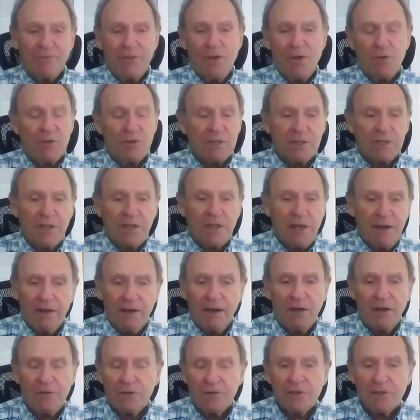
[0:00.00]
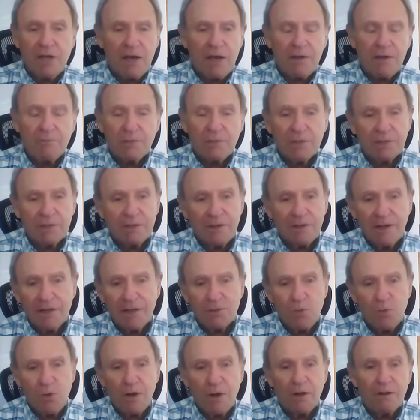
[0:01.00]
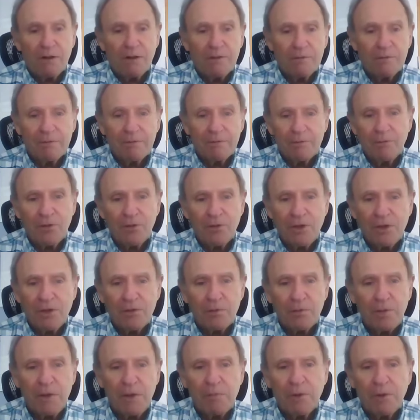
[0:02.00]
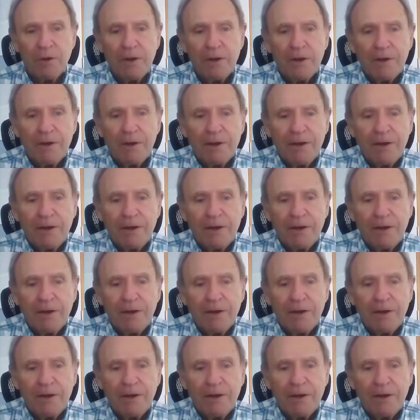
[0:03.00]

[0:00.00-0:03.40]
noticed that other times as well with other people.